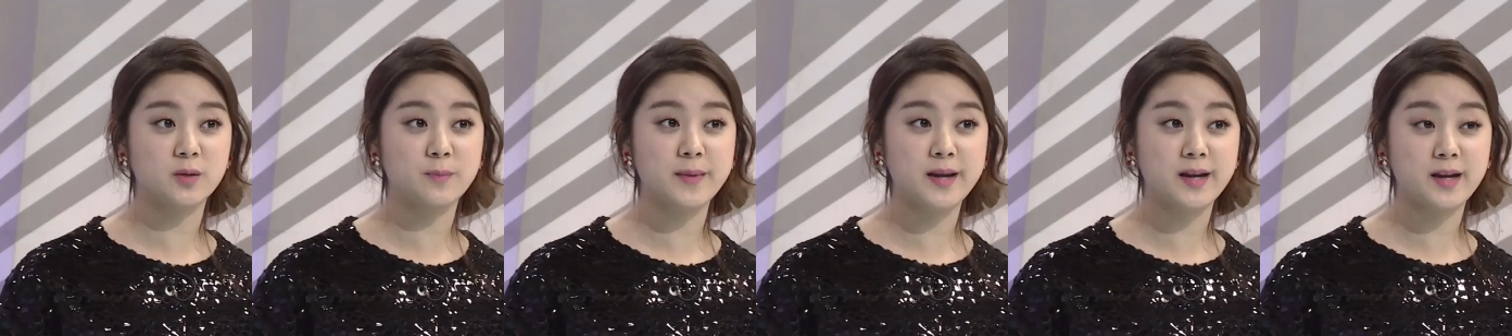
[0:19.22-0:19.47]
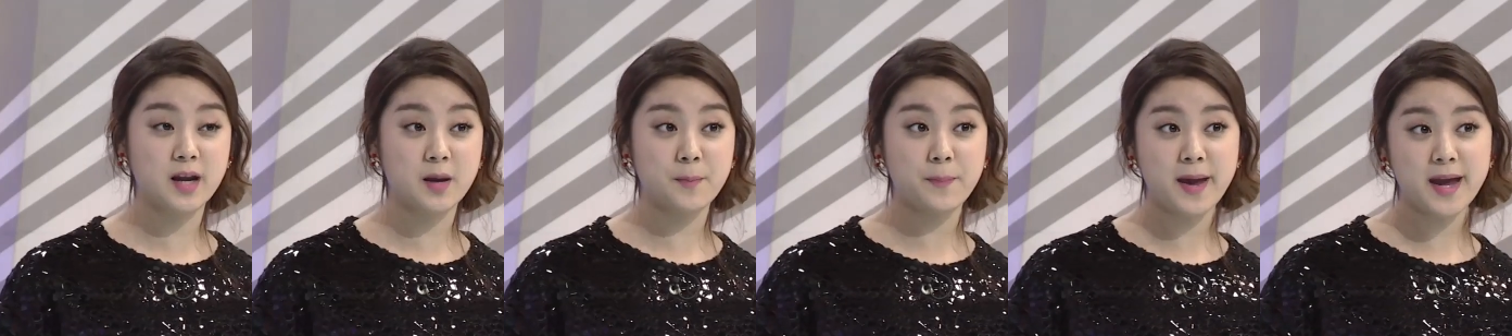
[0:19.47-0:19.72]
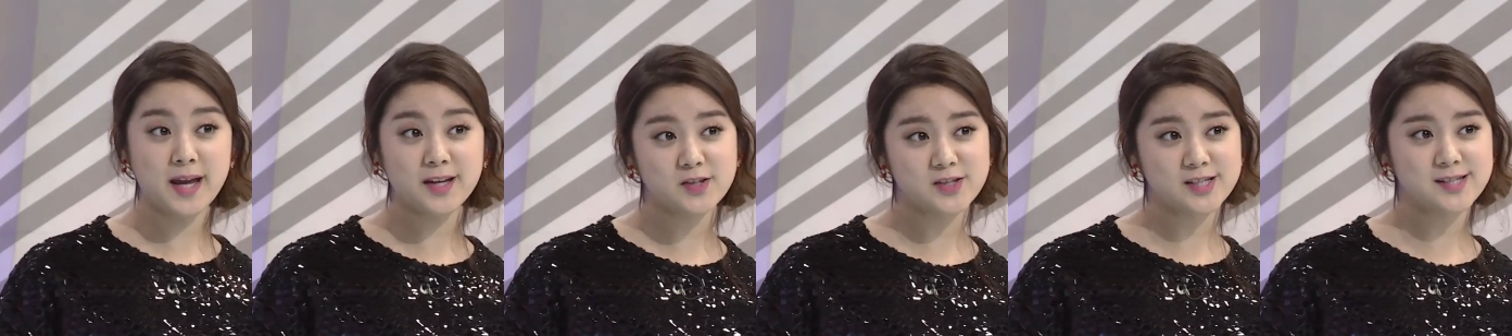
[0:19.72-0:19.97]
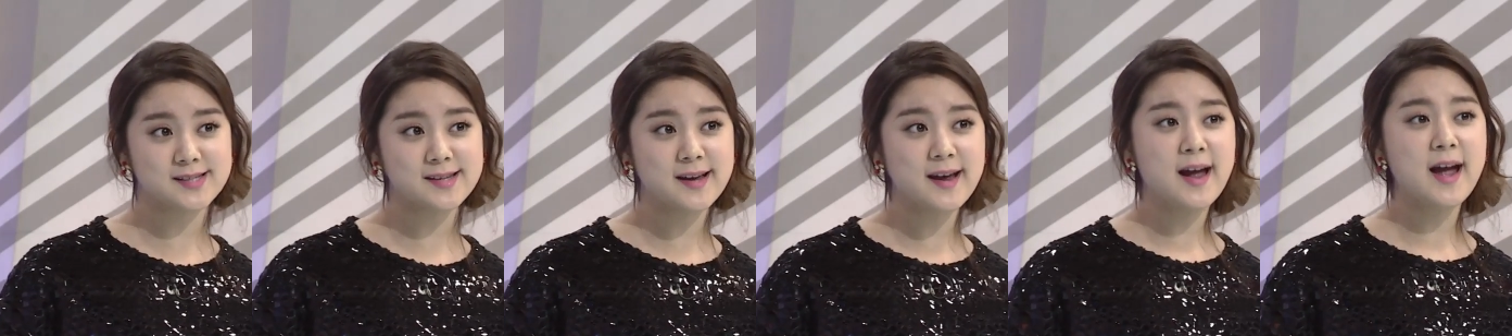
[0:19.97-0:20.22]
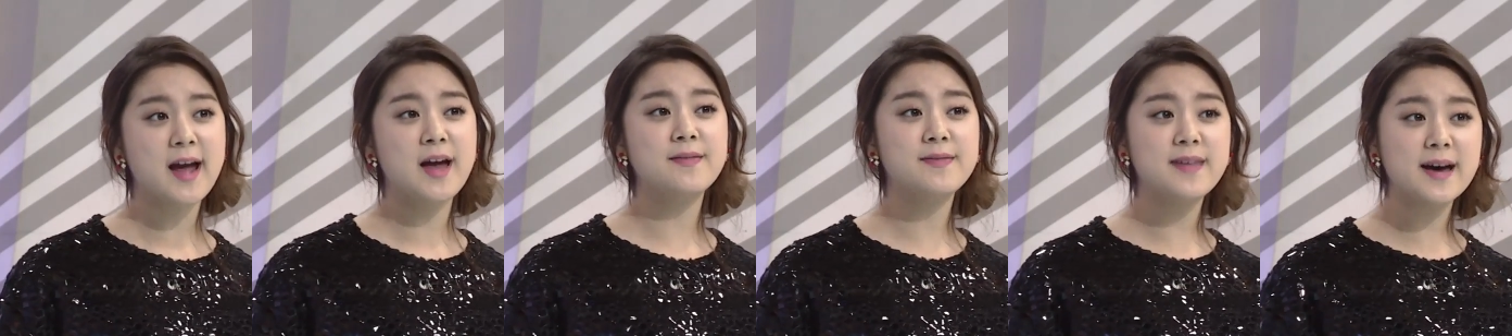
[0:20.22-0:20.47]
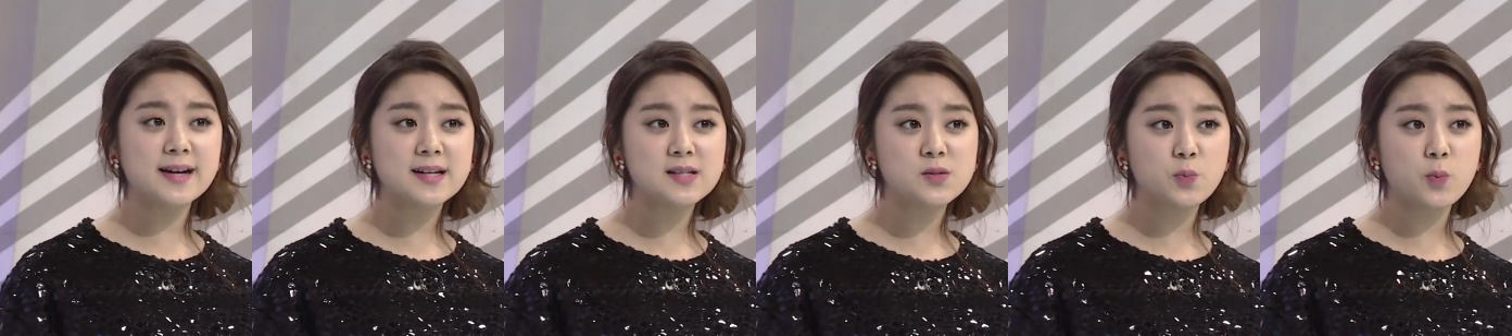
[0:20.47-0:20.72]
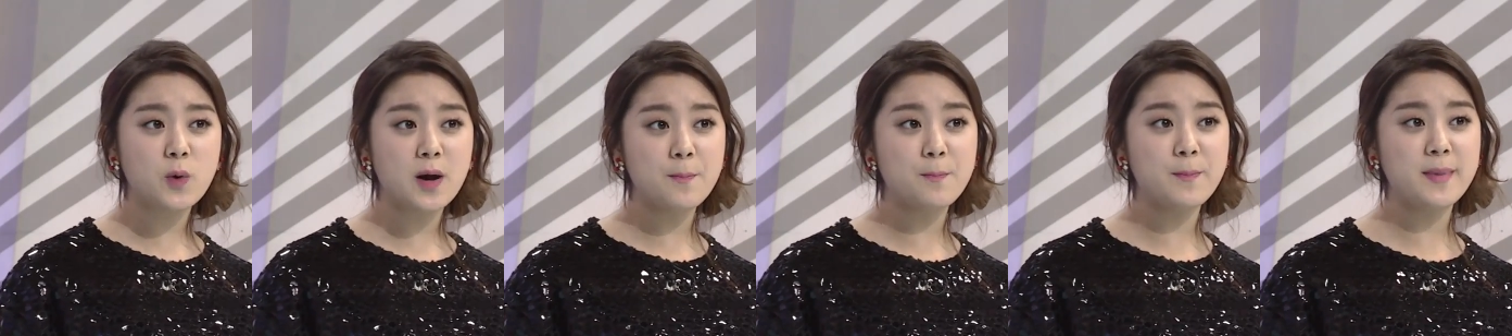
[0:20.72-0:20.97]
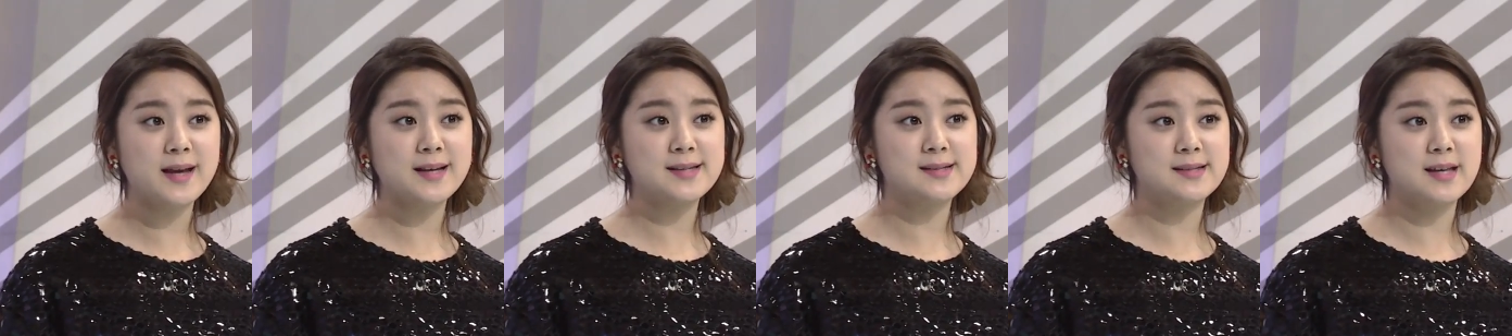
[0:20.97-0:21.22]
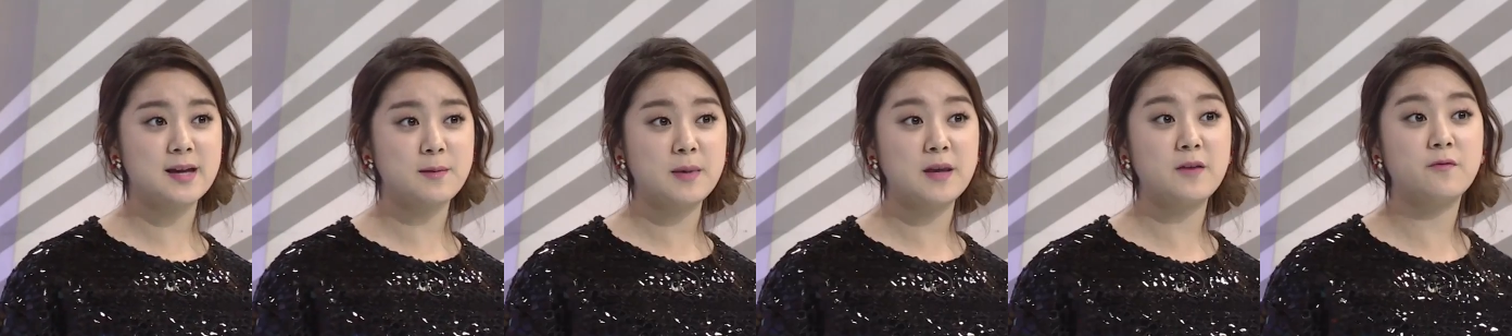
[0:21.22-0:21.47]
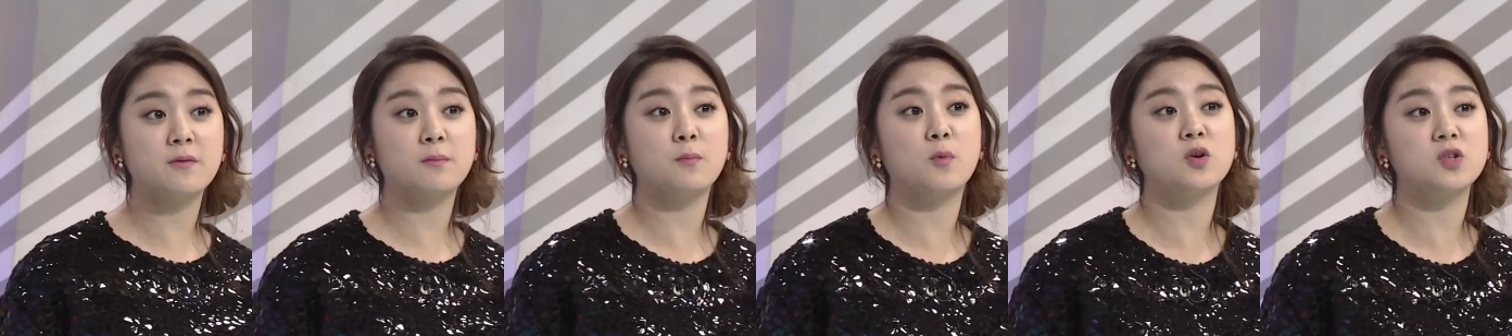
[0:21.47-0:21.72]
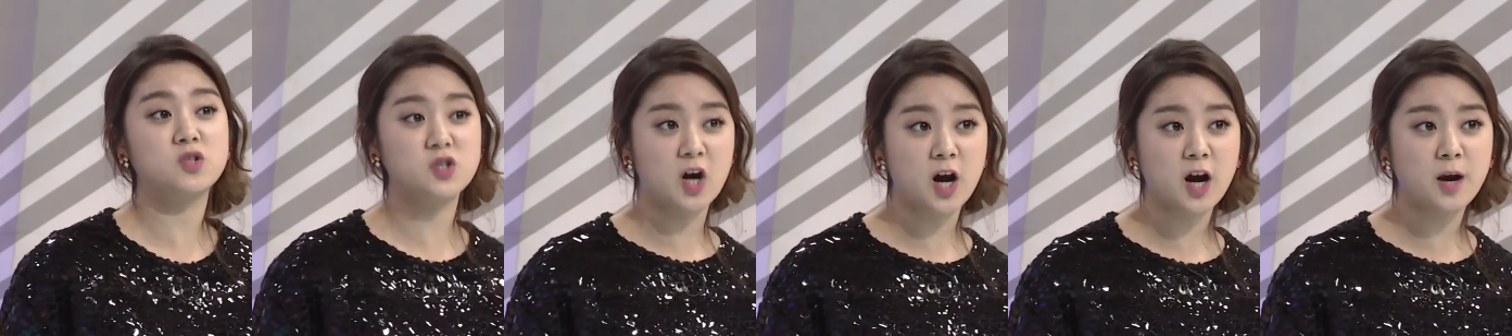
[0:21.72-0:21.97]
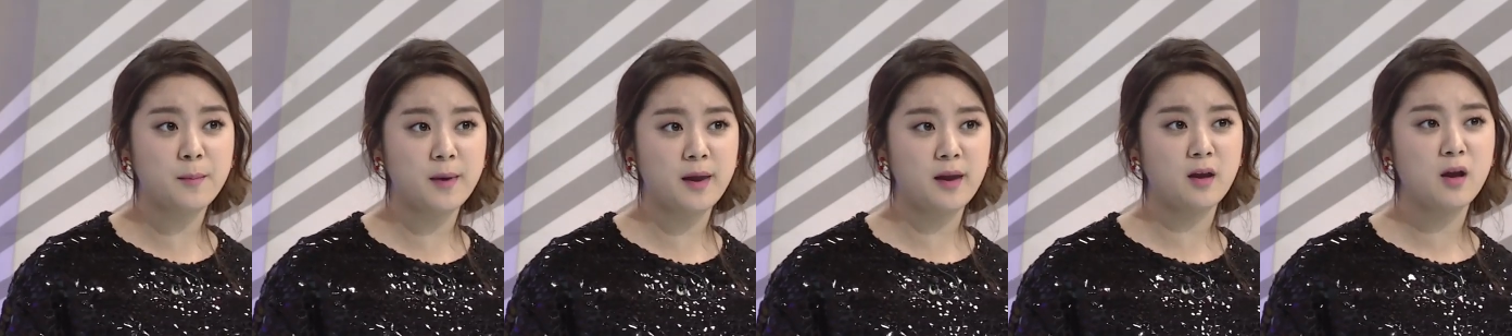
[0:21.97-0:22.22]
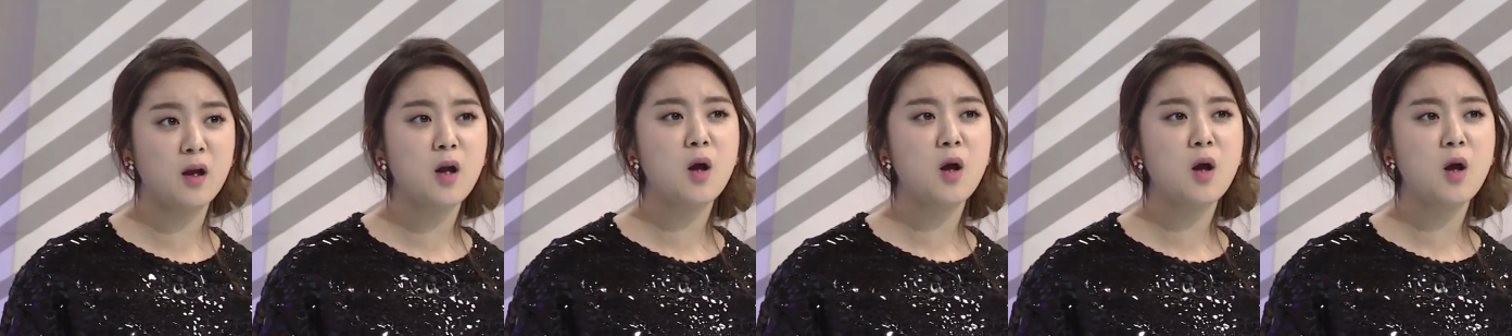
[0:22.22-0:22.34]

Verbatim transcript: media pages, and that is what makes them even more charming.